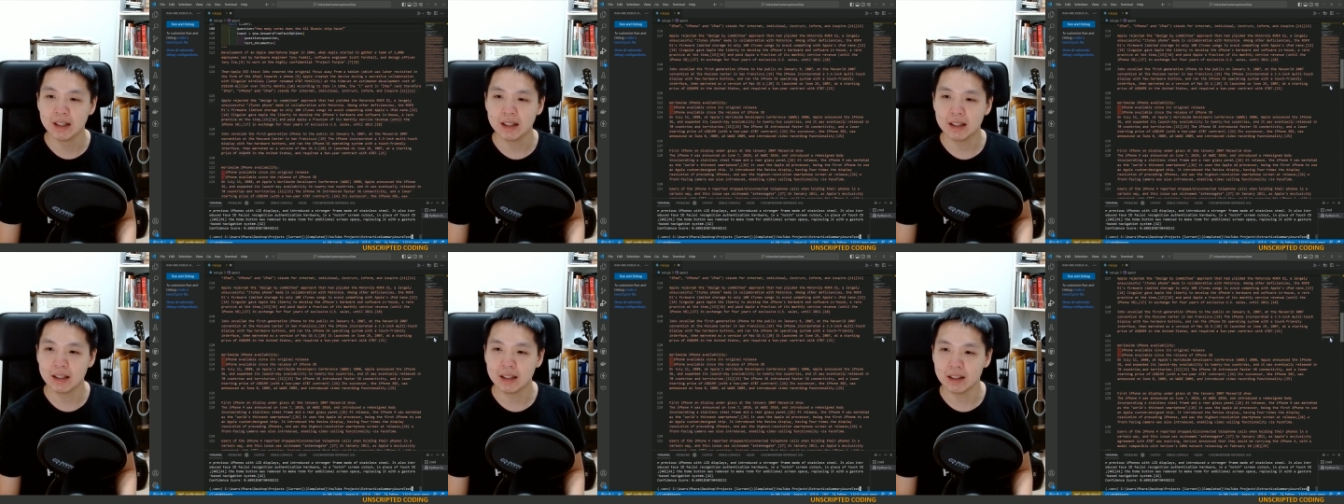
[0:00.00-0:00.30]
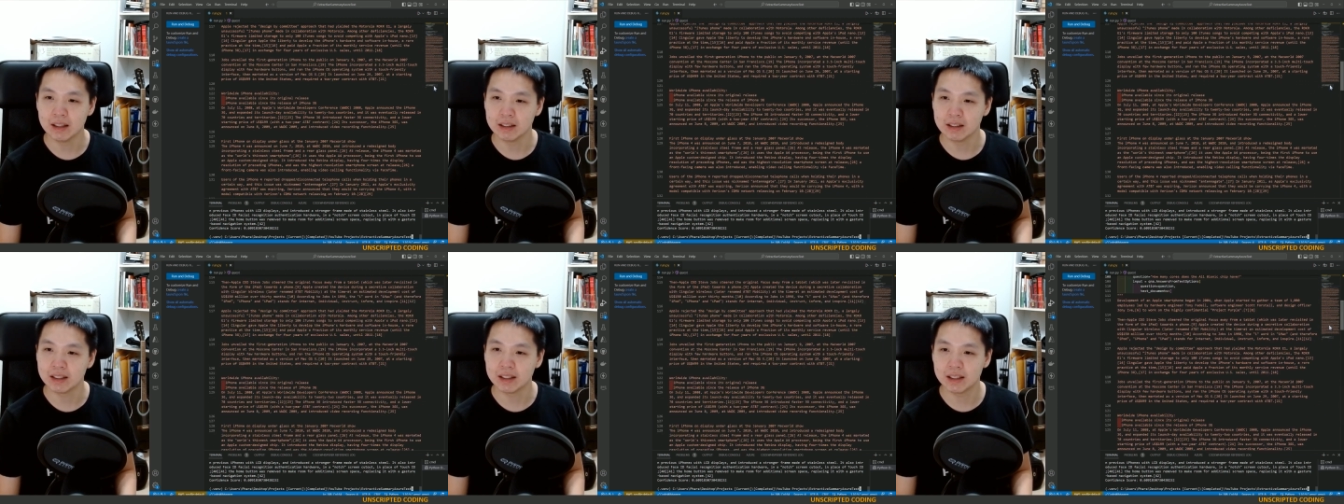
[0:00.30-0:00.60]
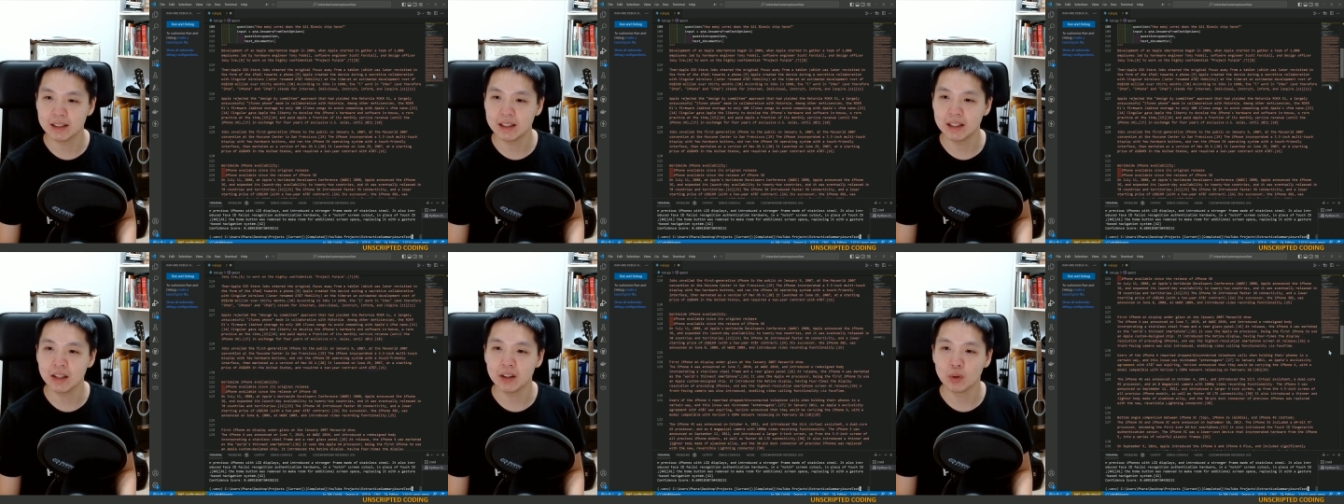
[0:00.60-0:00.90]
in
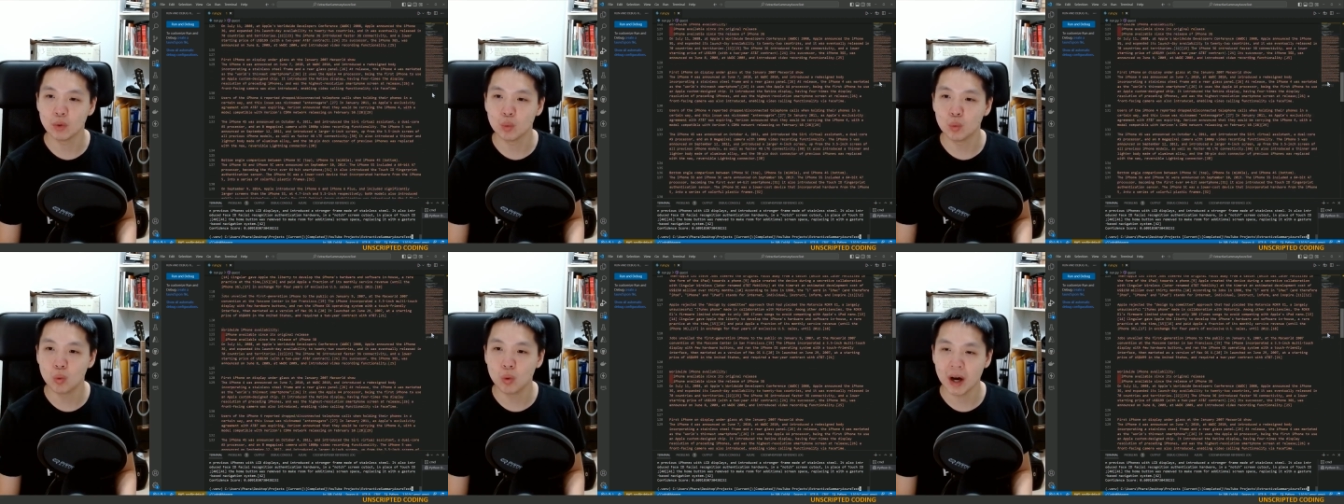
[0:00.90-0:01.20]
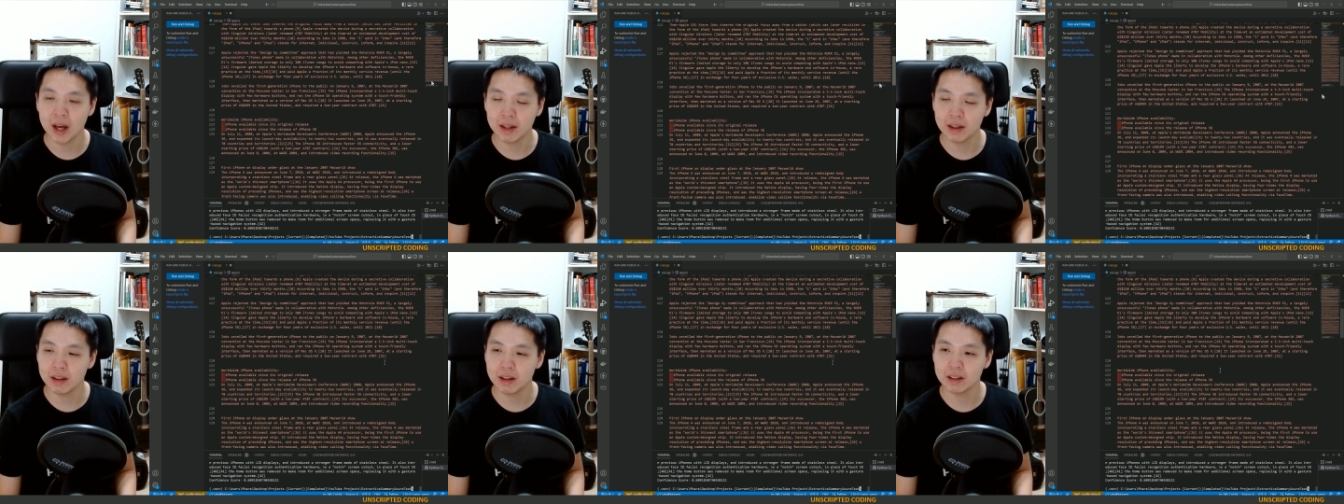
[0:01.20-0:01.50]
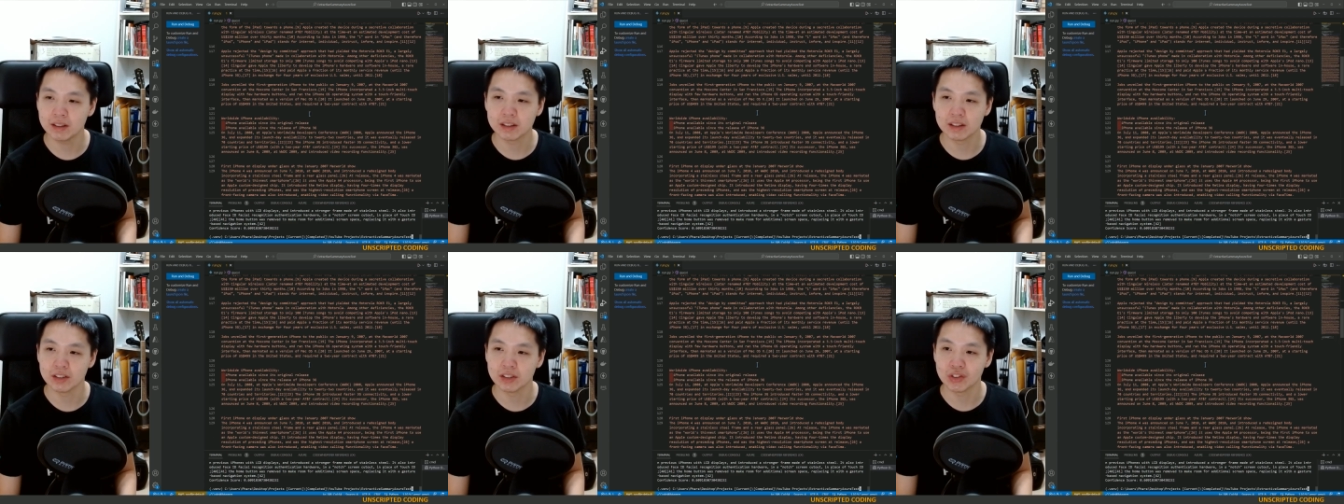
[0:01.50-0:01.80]
seeing when
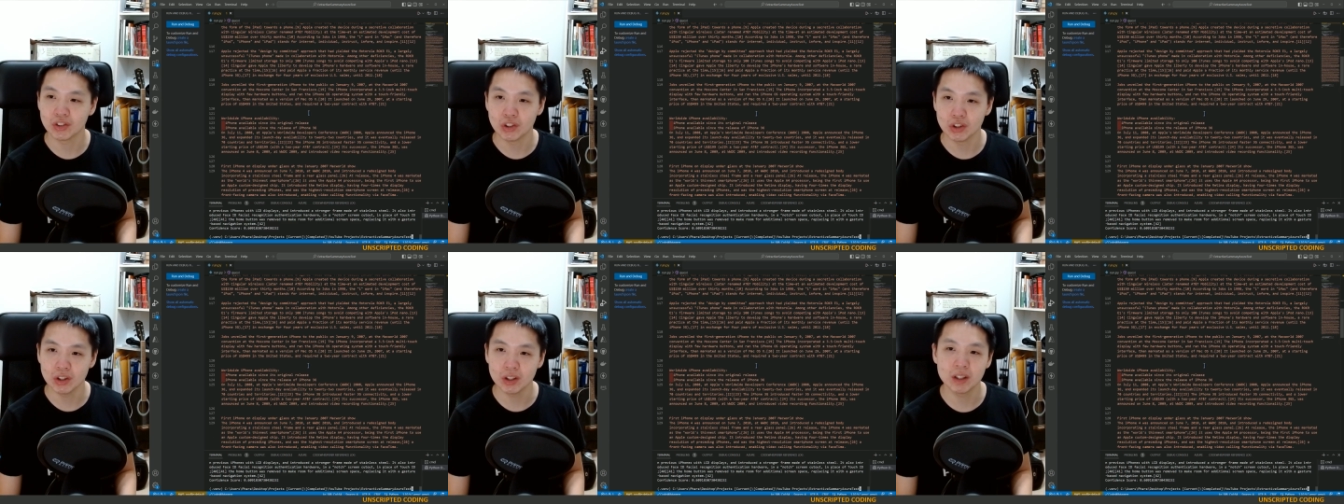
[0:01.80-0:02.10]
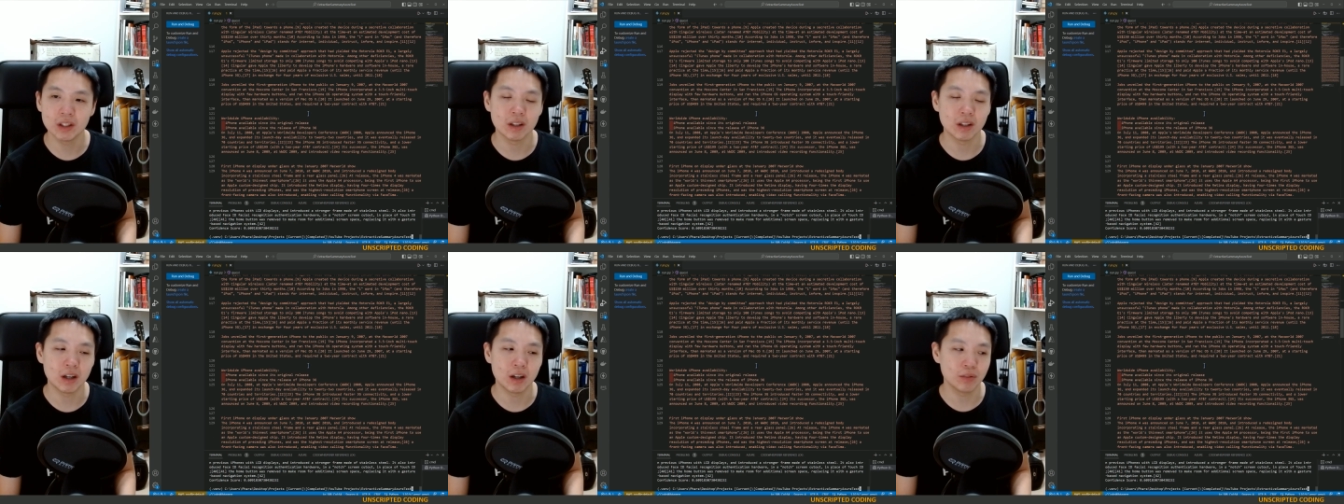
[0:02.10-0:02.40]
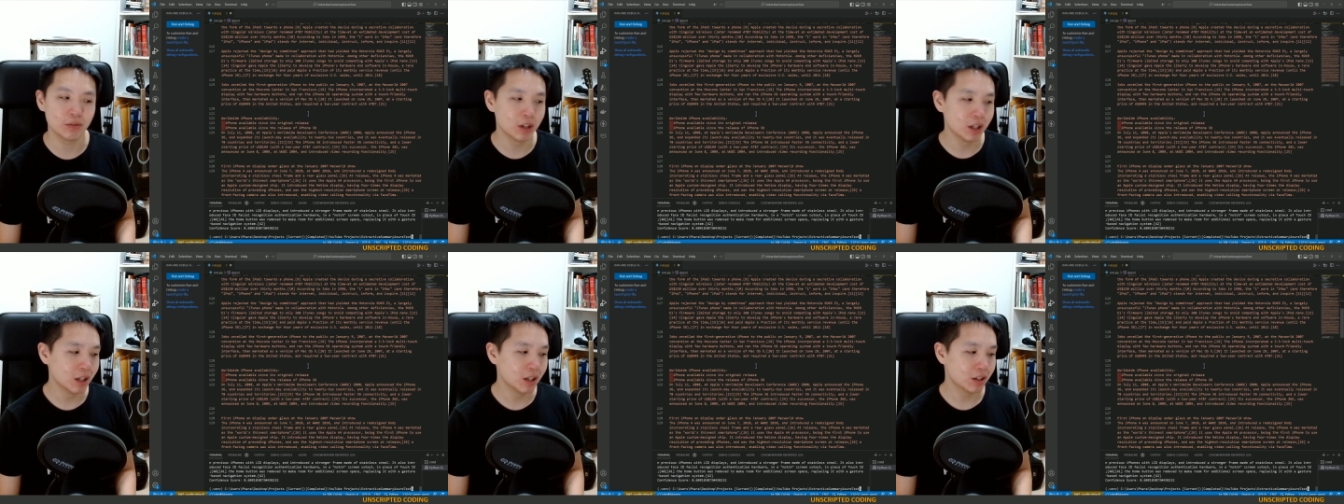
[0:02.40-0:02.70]
this is good enough